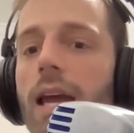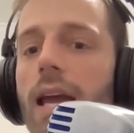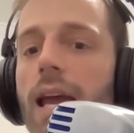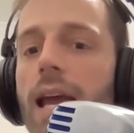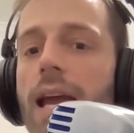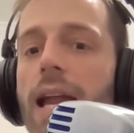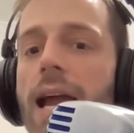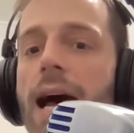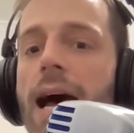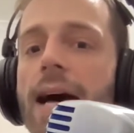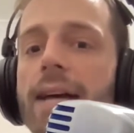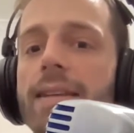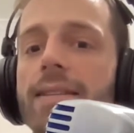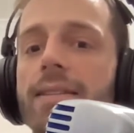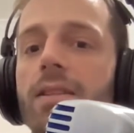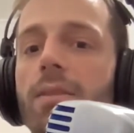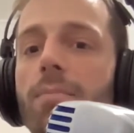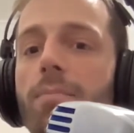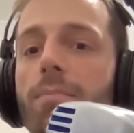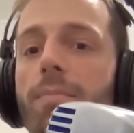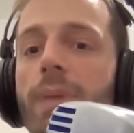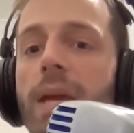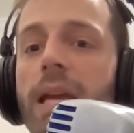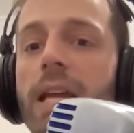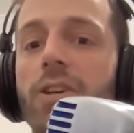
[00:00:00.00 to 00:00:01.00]
it has the
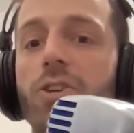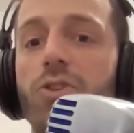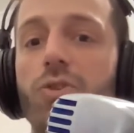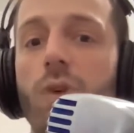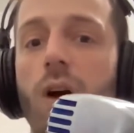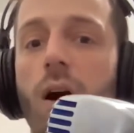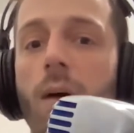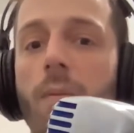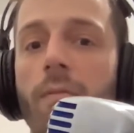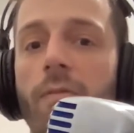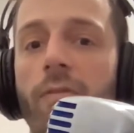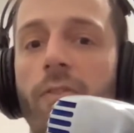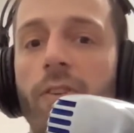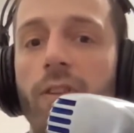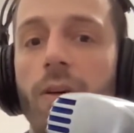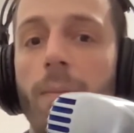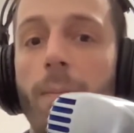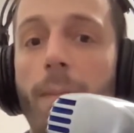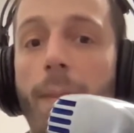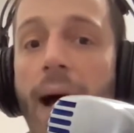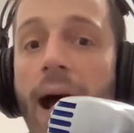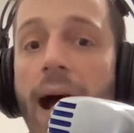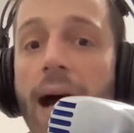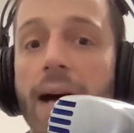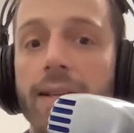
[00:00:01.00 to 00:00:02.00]
big drum for the
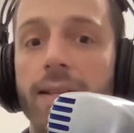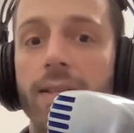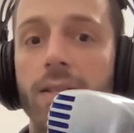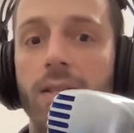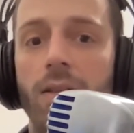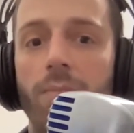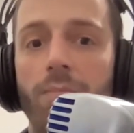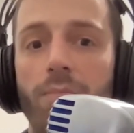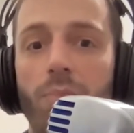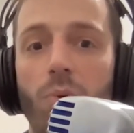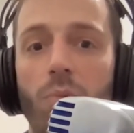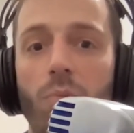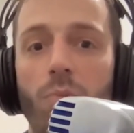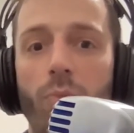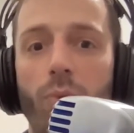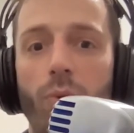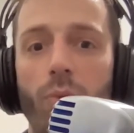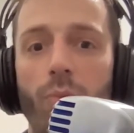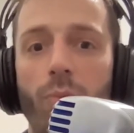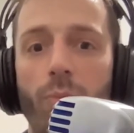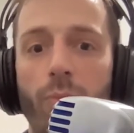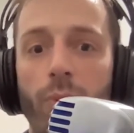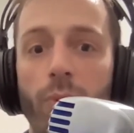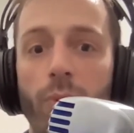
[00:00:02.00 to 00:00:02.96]
bass, the boom, boom,